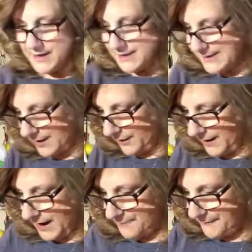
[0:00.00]
Now,
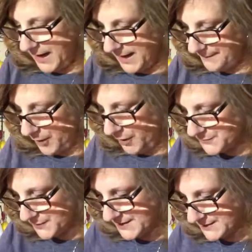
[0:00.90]
my
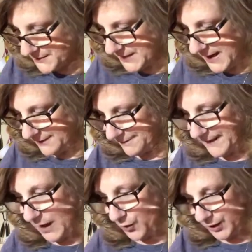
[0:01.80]
mom's recipe had
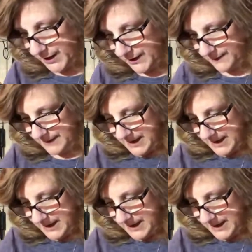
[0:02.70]
flour in it.